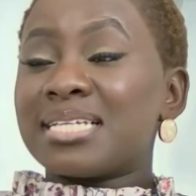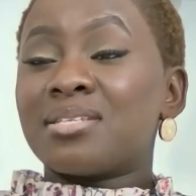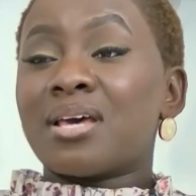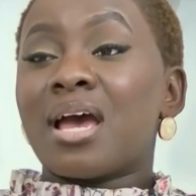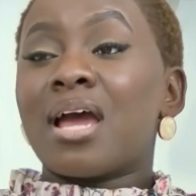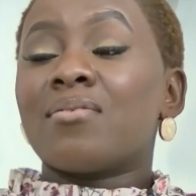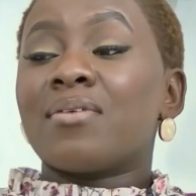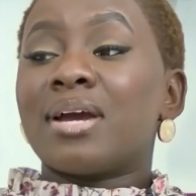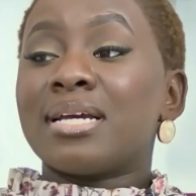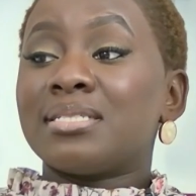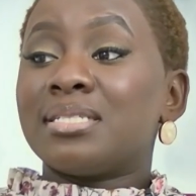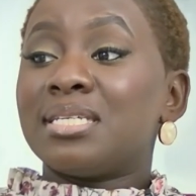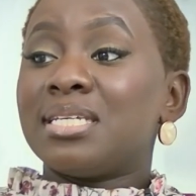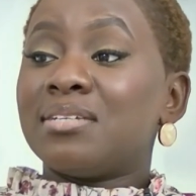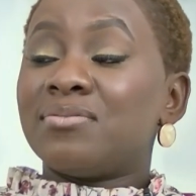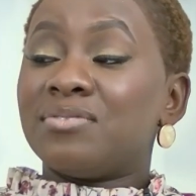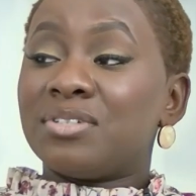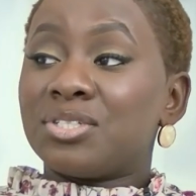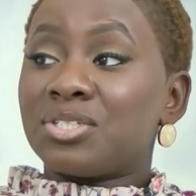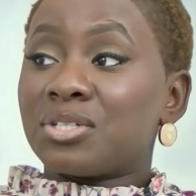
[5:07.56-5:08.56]
so I write
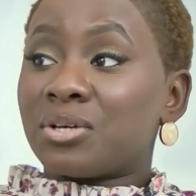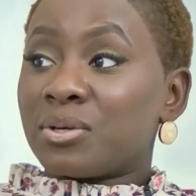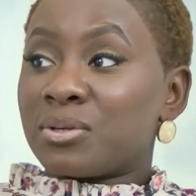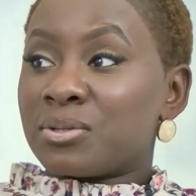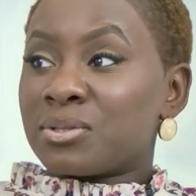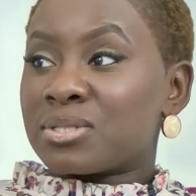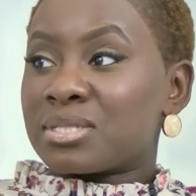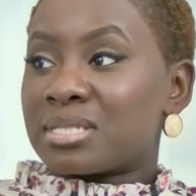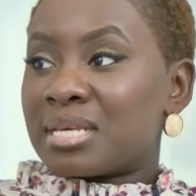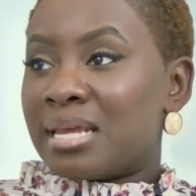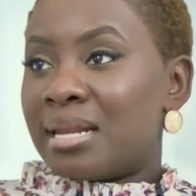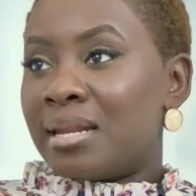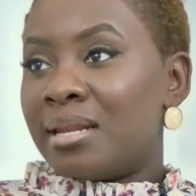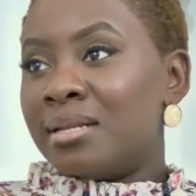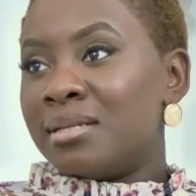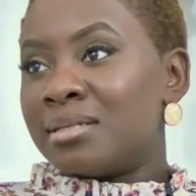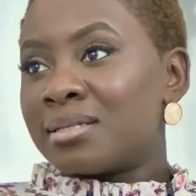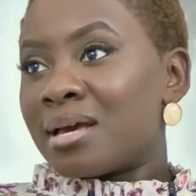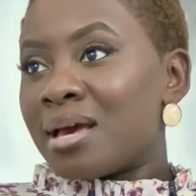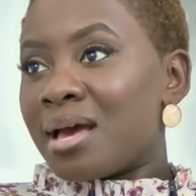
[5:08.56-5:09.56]
TV shows
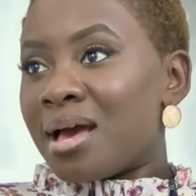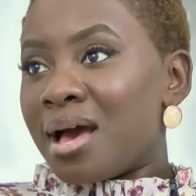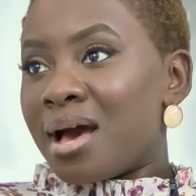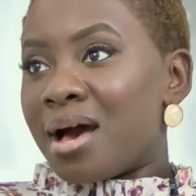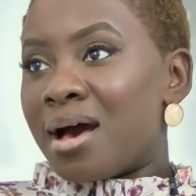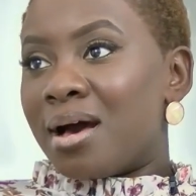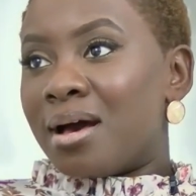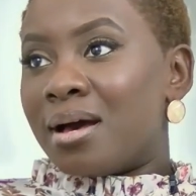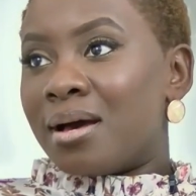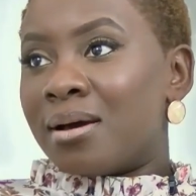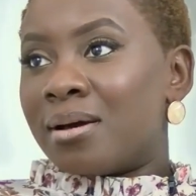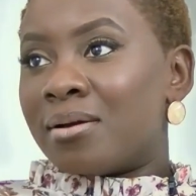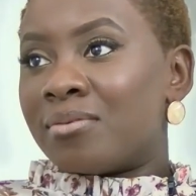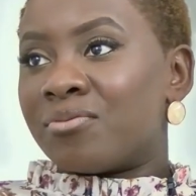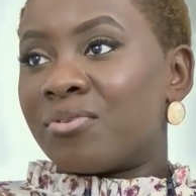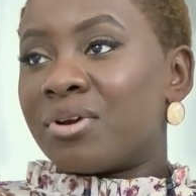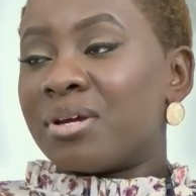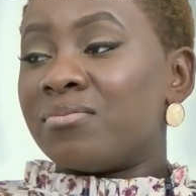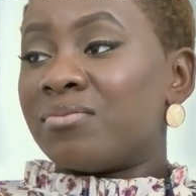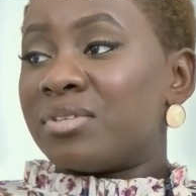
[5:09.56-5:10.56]
and
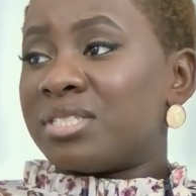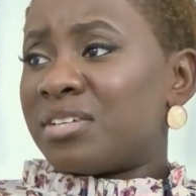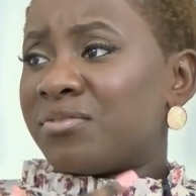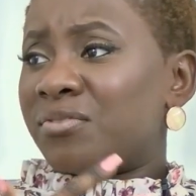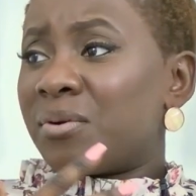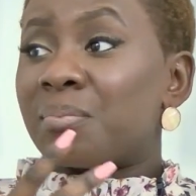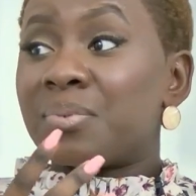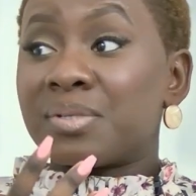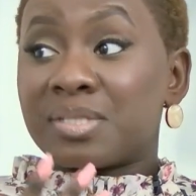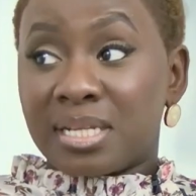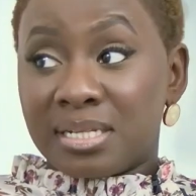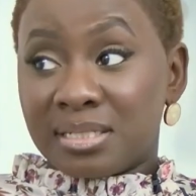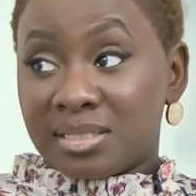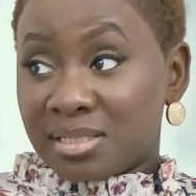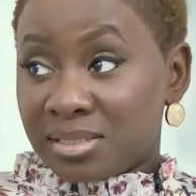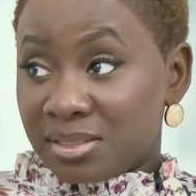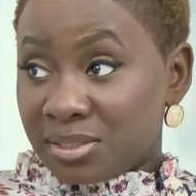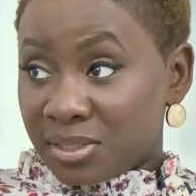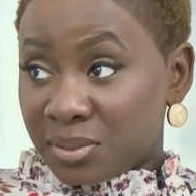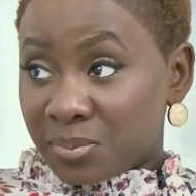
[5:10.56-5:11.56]
written for different
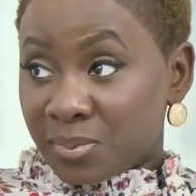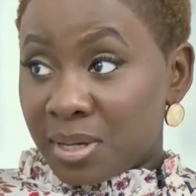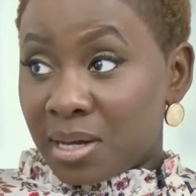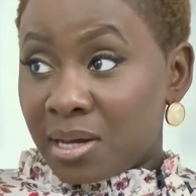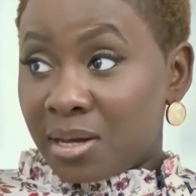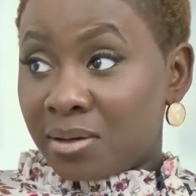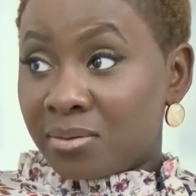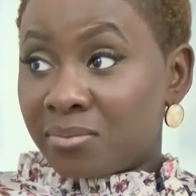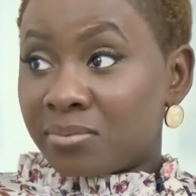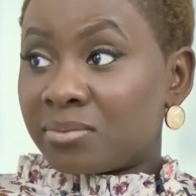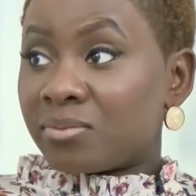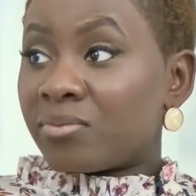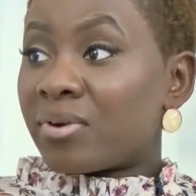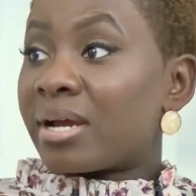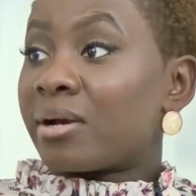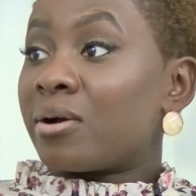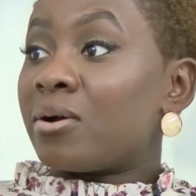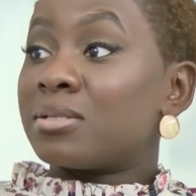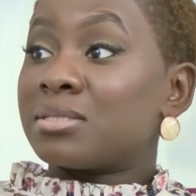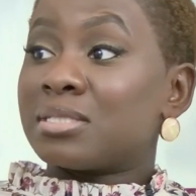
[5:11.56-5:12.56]
presenters as well,
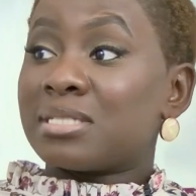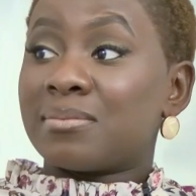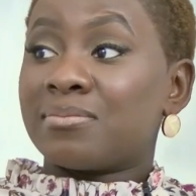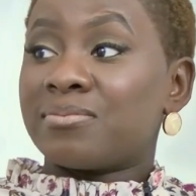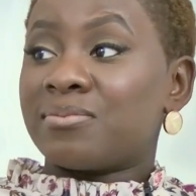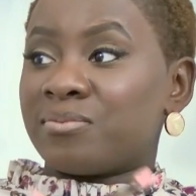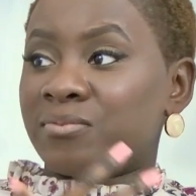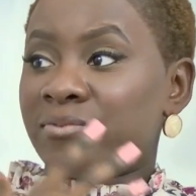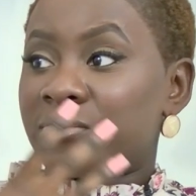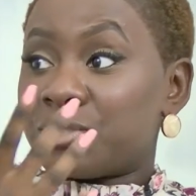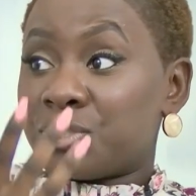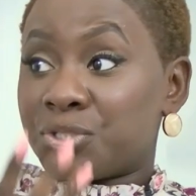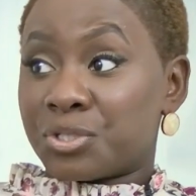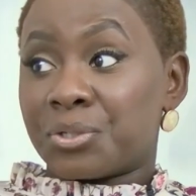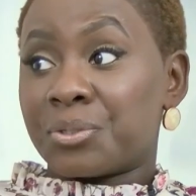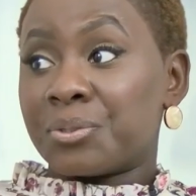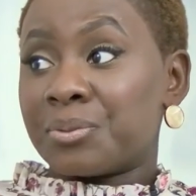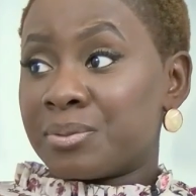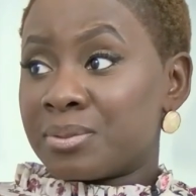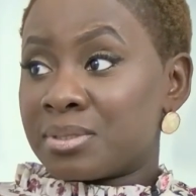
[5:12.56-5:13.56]
write concepts for
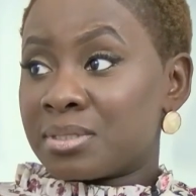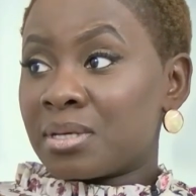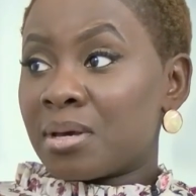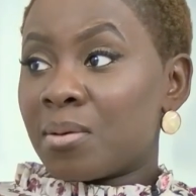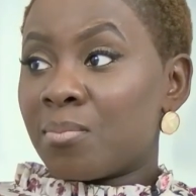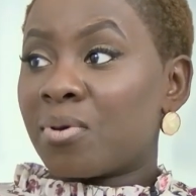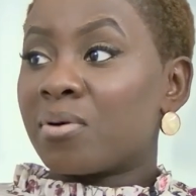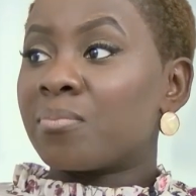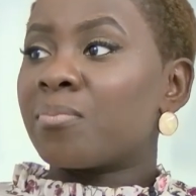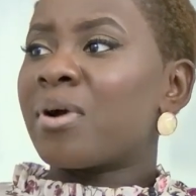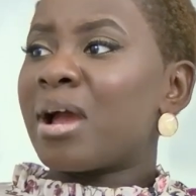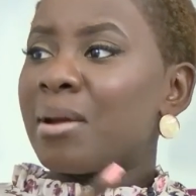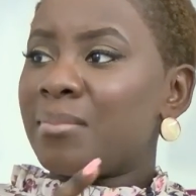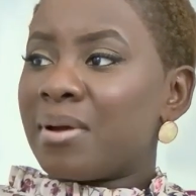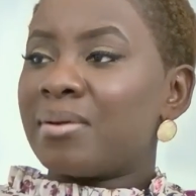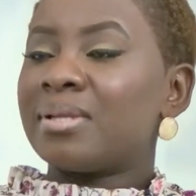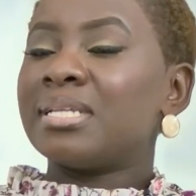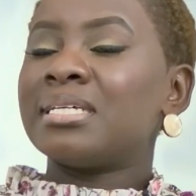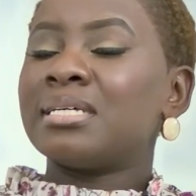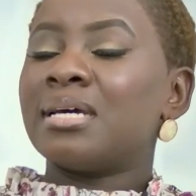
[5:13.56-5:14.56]
shows, but
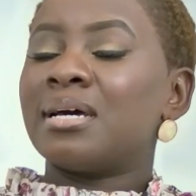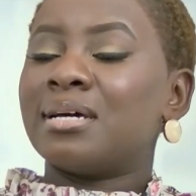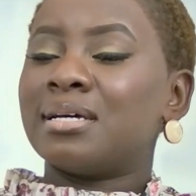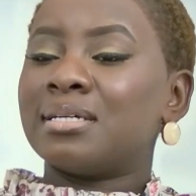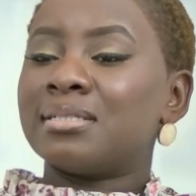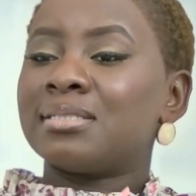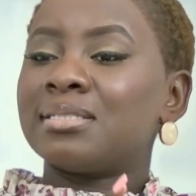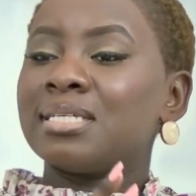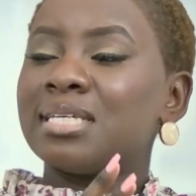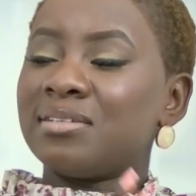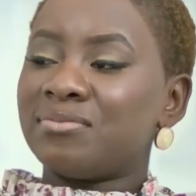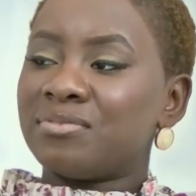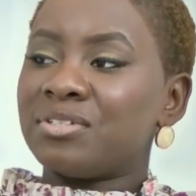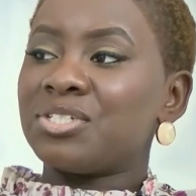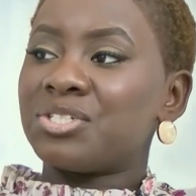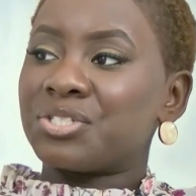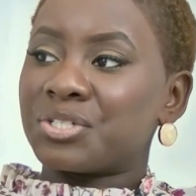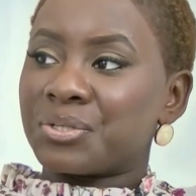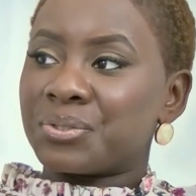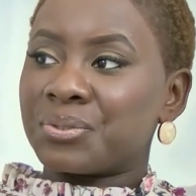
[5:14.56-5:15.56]
primarily
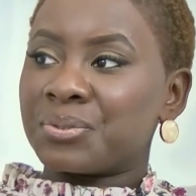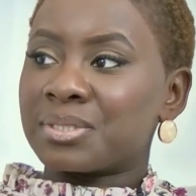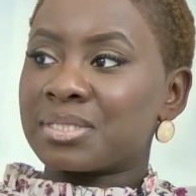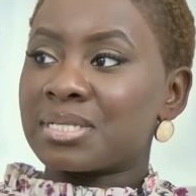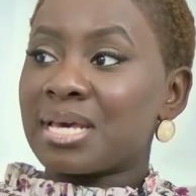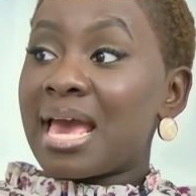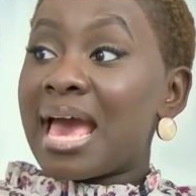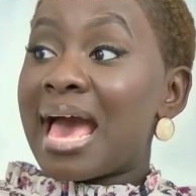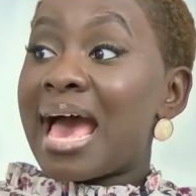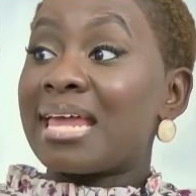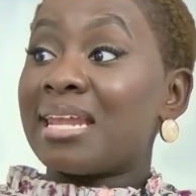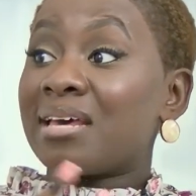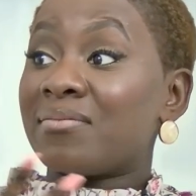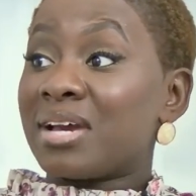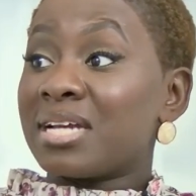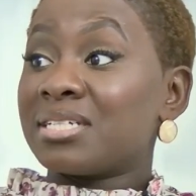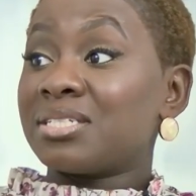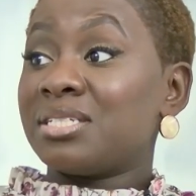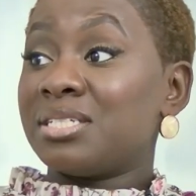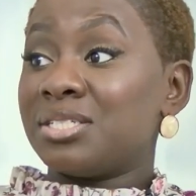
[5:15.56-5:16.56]
TV shows. And I've
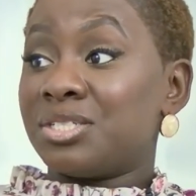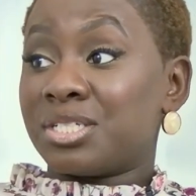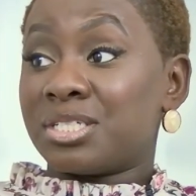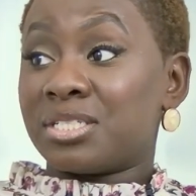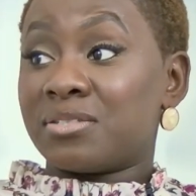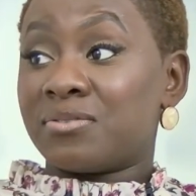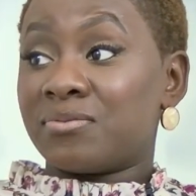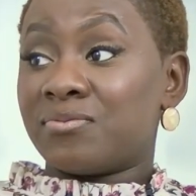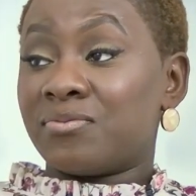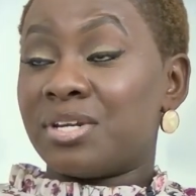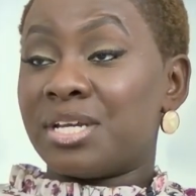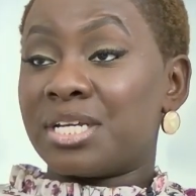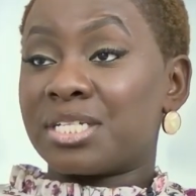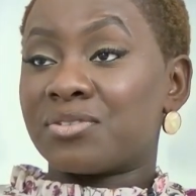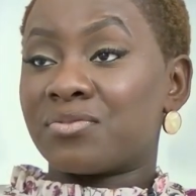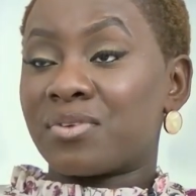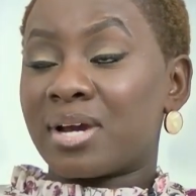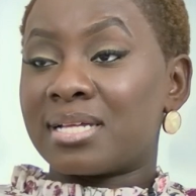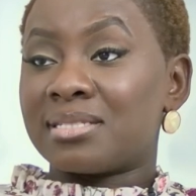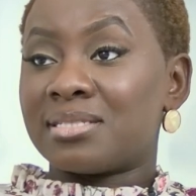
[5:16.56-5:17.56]
actually just
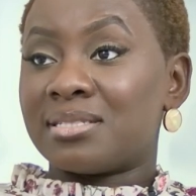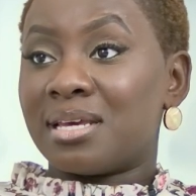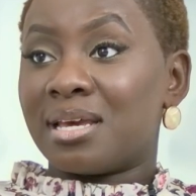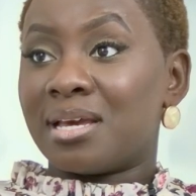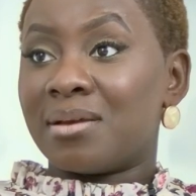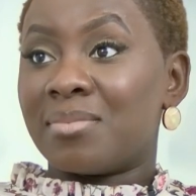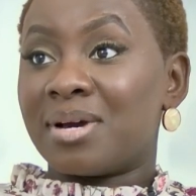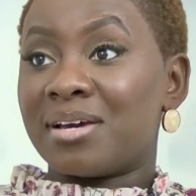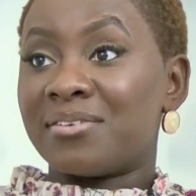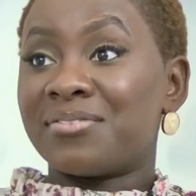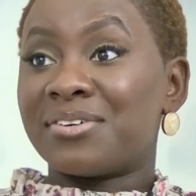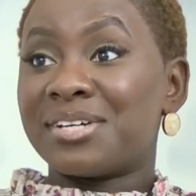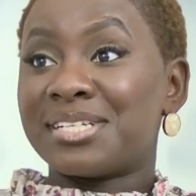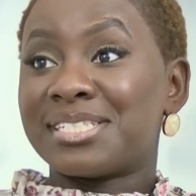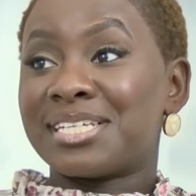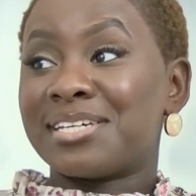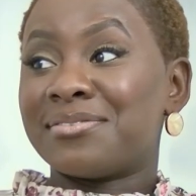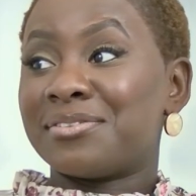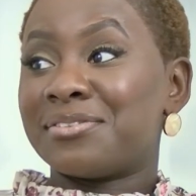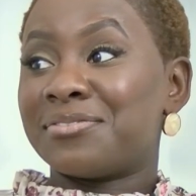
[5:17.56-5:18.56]
finished writing my
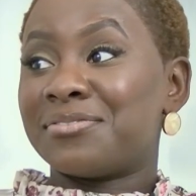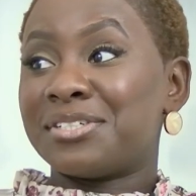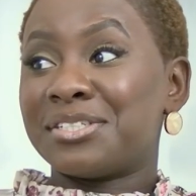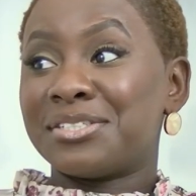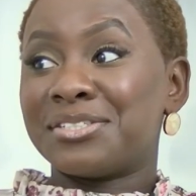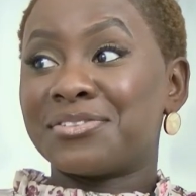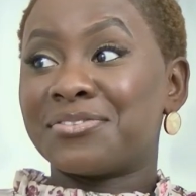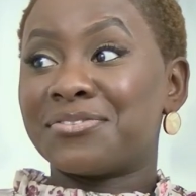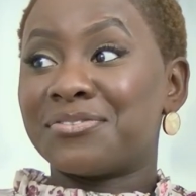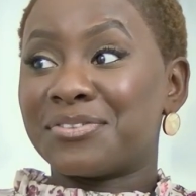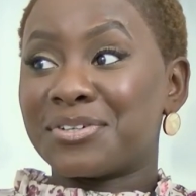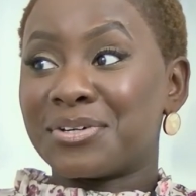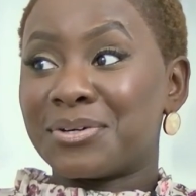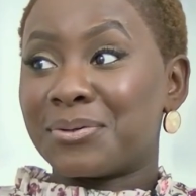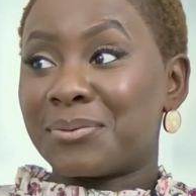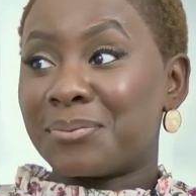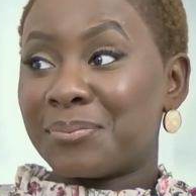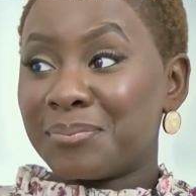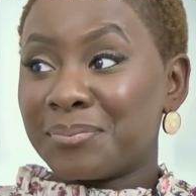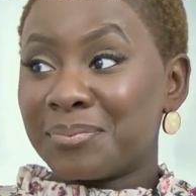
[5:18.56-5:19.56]
first ever feature
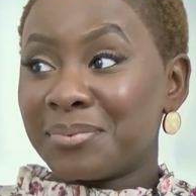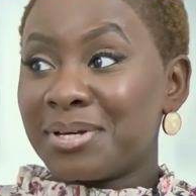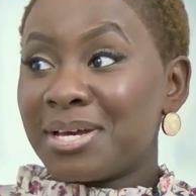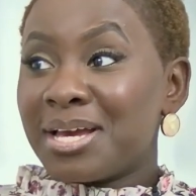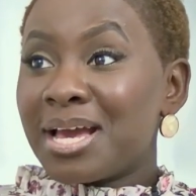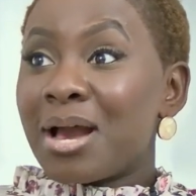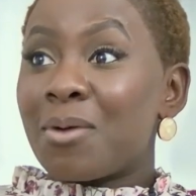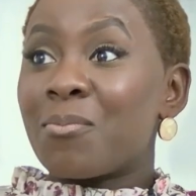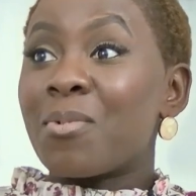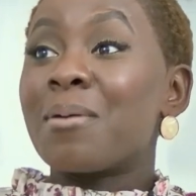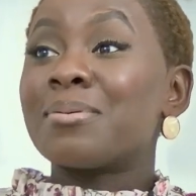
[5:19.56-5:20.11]
film. Well,